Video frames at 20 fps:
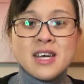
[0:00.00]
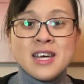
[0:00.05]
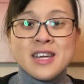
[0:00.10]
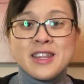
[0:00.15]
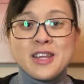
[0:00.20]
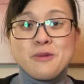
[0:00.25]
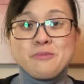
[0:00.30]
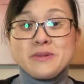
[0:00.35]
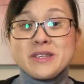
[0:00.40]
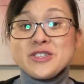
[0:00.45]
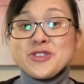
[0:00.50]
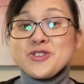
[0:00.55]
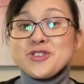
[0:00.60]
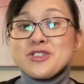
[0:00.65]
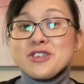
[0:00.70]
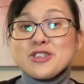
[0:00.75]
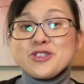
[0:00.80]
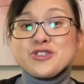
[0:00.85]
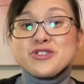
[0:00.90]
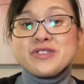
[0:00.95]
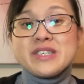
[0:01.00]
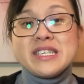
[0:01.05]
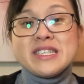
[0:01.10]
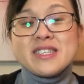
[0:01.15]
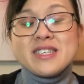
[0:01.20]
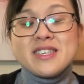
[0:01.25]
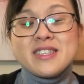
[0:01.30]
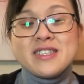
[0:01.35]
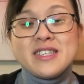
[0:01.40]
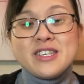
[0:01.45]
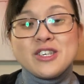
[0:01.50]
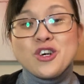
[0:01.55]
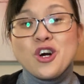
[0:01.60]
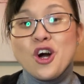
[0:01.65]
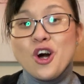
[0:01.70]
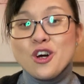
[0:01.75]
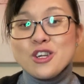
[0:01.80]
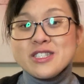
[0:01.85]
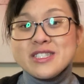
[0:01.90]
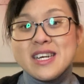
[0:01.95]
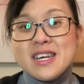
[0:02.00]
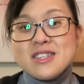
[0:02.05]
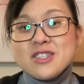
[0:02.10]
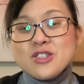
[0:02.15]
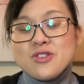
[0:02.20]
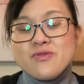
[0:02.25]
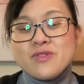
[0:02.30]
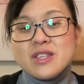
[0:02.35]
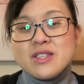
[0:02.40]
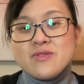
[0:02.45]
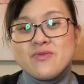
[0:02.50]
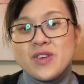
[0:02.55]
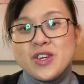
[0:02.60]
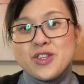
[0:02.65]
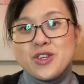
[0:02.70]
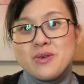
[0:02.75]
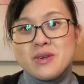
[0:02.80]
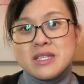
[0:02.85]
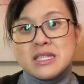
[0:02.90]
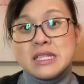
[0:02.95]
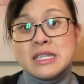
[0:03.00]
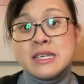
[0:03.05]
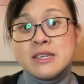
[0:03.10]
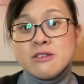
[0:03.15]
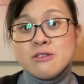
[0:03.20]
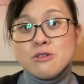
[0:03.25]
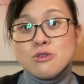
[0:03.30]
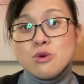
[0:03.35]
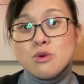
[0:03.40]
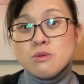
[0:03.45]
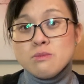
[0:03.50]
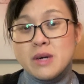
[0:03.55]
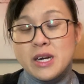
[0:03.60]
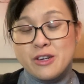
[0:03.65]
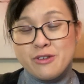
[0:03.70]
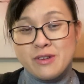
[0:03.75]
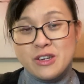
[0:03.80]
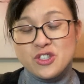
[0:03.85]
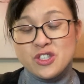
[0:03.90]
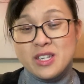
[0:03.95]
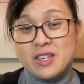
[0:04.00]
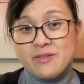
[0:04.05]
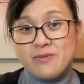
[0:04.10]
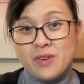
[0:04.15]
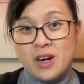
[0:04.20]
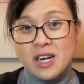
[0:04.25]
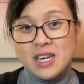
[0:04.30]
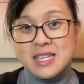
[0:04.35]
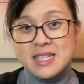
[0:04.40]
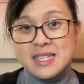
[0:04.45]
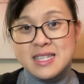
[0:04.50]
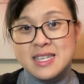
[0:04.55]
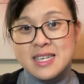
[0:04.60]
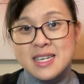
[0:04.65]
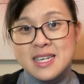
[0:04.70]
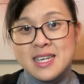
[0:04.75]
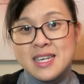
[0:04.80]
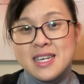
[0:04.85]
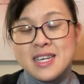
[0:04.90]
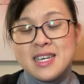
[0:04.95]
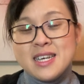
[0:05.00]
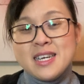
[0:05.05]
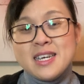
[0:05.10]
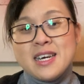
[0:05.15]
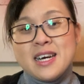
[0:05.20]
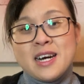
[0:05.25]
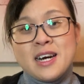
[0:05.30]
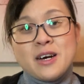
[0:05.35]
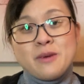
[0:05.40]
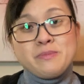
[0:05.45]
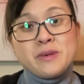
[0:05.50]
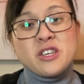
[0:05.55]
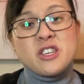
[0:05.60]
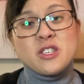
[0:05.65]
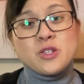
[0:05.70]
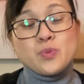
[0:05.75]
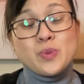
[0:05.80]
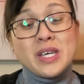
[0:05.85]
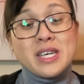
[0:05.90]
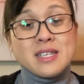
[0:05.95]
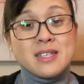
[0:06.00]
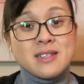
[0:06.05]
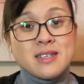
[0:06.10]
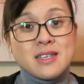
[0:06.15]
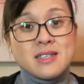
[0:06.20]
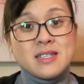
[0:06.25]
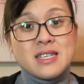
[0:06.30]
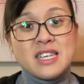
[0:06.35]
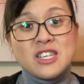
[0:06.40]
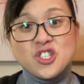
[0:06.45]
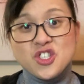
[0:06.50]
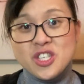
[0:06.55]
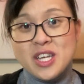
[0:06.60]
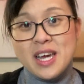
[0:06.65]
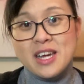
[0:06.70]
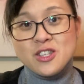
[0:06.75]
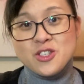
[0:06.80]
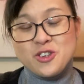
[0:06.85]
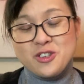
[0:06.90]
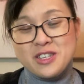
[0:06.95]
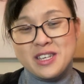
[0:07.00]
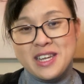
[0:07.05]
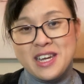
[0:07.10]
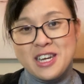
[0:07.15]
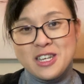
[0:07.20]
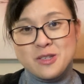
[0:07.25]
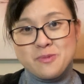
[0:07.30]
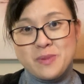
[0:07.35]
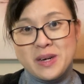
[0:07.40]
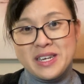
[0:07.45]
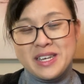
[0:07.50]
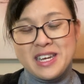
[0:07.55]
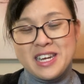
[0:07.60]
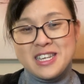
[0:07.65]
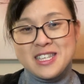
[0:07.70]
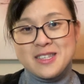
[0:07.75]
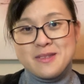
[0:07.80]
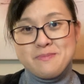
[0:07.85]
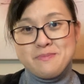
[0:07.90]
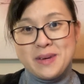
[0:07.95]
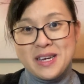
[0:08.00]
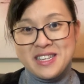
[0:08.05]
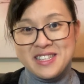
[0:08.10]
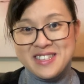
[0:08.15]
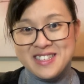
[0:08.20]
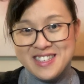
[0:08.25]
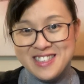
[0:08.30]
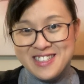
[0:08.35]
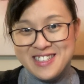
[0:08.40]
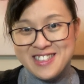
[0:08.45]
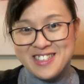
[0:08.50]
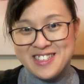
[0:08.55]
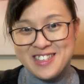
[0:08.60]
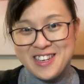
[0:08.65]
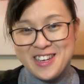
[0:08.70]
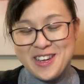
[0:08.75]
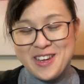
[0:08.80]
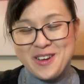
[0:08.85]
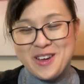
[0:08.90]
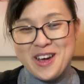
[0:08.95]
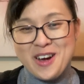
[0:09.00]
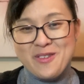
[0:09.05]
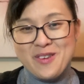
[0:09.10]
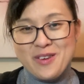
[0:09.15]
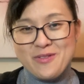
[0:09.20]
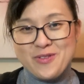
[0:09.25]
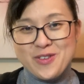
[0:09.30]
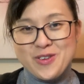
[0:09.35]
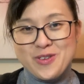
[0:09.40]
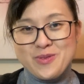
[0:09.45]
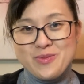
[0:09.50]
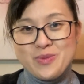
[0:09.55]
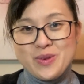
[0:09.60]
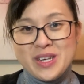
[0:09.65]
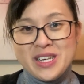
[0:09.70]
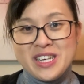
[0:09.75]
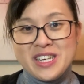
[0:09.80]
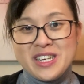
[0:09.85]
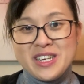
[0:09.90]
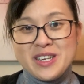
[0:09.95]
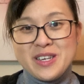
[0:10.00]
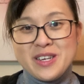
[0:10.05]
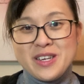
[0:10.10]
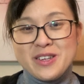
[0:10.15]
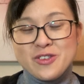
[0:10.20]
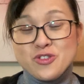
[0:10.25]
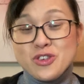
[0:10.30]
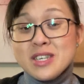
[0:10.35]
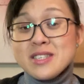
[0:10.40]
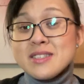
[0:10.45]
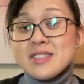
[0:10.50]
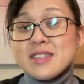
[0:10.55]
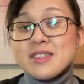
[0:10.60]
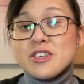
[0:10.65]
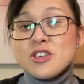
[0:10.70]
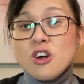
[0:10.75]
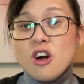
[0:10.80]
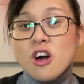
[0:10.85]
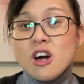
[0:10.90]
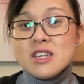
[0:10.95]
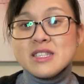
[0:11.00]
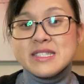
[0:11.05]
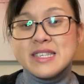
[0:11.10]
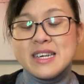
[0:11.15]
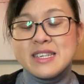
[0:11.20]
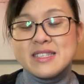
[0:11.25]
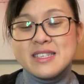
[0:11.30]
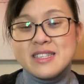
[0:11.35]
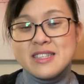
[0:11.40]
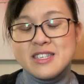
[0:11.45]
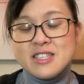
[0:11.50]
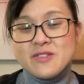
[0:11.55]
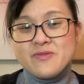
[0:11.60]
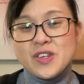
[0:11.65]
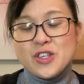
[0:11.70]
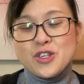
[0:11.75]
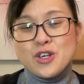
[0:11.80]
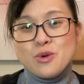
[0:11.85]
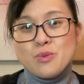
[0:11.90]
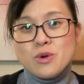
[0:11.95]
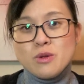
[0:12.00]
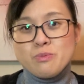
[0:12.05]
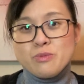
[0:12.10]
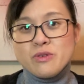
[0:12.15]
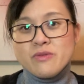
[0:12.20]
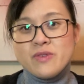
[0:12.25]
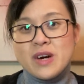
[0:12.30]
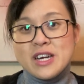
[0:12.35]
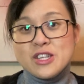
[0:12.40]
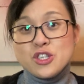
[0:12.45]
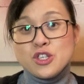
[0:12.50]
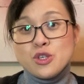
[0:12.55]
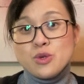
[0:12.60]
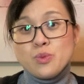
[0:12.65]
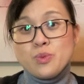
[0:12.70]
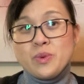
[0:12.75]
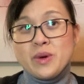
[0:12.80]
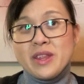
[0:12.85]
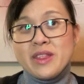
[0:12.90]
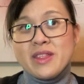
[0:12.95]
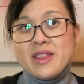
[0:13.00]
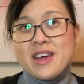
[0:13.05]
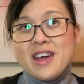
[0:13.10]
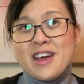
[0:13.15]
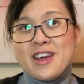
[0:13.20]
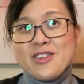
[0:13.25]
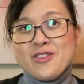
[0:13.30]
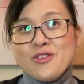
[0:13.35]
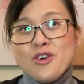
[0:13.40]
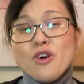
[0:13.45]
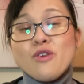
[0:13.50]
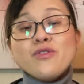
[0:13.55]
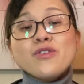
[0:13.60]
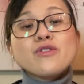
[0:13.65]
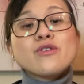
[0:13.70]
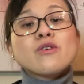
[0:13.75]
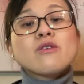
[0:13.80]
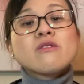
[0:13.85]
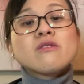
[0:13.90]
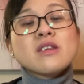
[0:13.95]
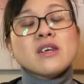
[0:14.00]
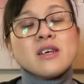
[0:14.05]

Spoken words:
Now, please do not treat the contents of this video as legal or migration advice because we assess each case on a case-by-case basis. However, we trust that the content in this video will provide you with an overall